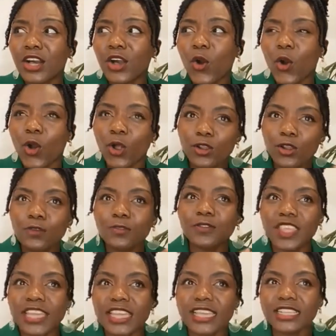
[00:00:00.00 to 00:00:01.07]
all of
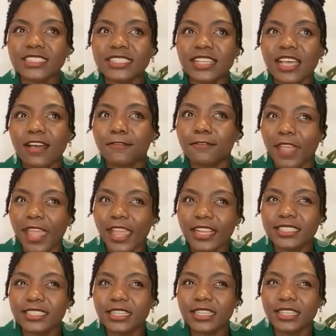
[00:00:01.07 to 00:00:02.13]
these
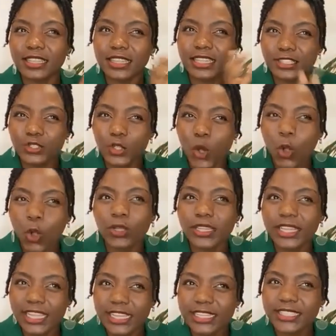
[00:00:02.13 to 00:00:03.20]
affect this whole
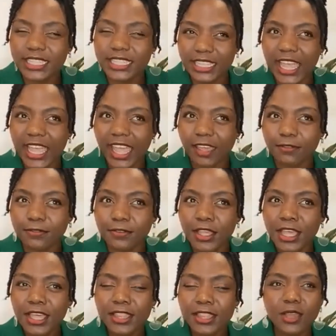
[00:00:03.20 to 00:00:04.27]
ETF.
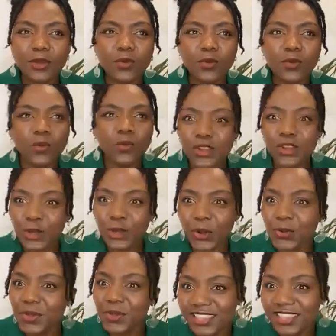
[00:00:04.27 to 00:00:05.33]
Then why not go
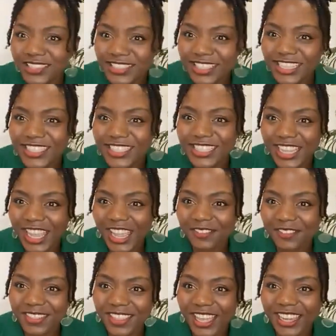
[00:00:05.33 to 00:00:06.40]
with this
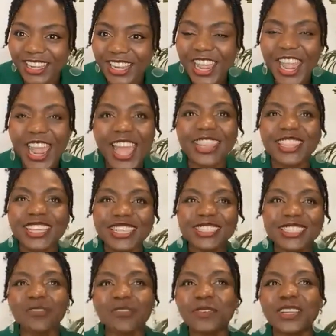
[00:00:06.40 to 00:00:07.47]
ETF then? And these
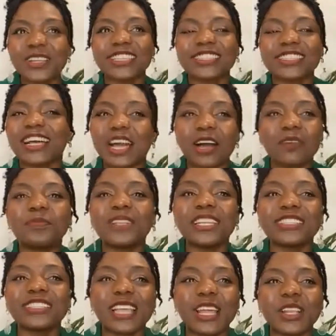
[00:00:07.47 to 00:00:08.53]
companies are
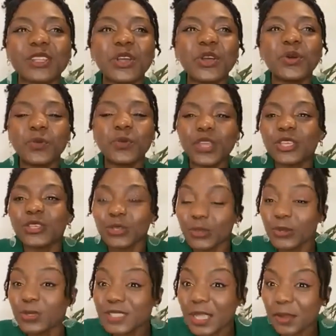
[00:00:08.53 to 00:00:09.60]
companies that we
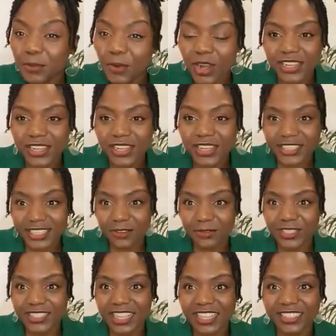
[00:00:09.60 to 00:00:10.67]
use their products every
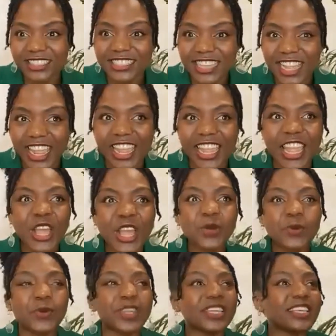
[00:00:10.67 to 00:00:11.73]
single day.
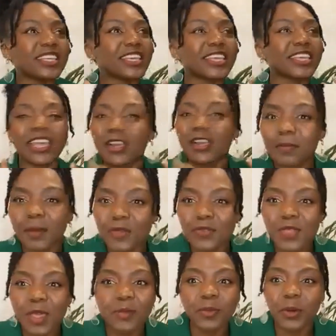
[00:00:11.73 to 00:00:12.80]
We hear
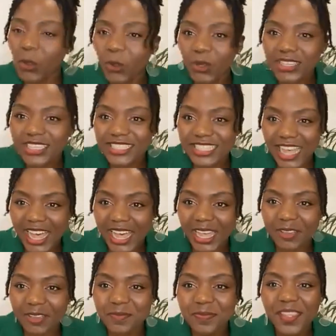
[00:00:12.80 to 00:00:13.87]
about them all the
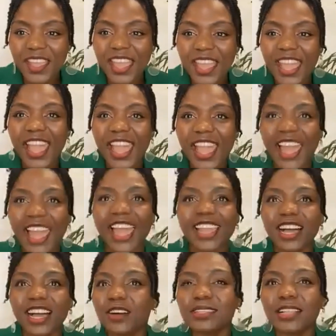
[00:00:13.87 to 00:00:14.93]
time. And I
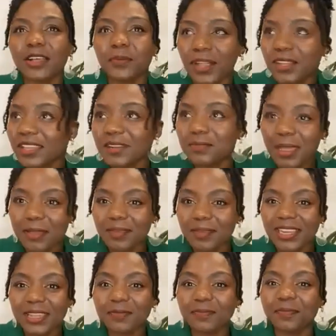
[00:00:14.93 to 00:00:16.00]
was like, well, then my
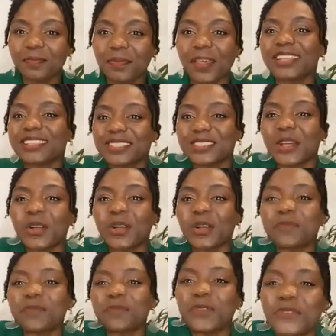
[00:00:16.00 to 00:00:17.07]
money best start
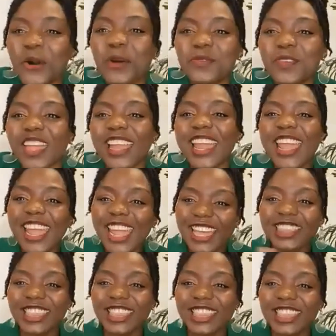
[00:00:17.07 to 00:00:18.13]
performing
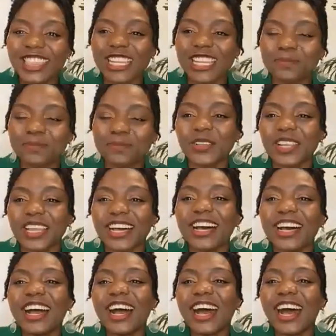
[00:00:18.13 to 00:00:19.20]
in these particular
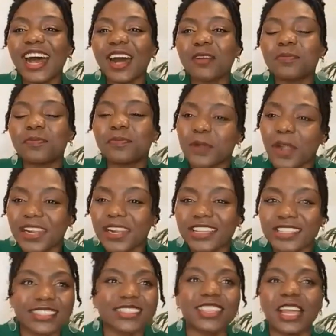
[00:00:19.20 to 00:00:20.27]

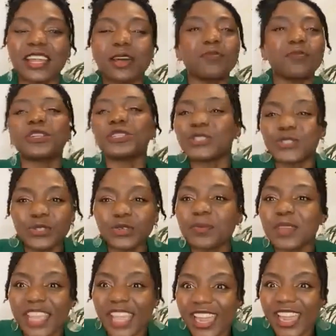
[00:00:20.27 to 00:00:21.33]
products that I'm
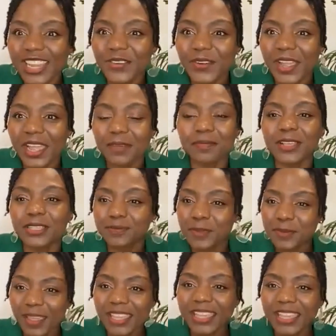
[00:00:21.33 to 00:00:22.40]
consuming anyway. I best be
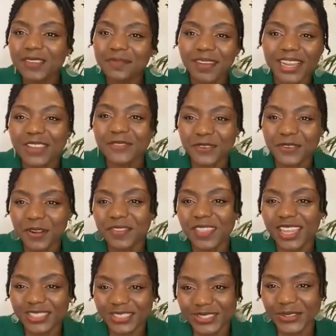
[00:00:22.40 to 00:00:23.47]
making money from
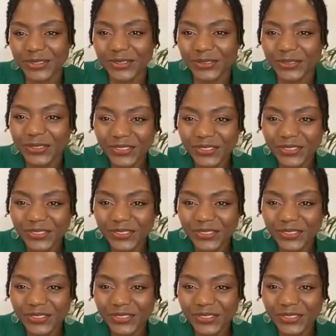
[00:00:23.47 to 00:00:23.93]
that too.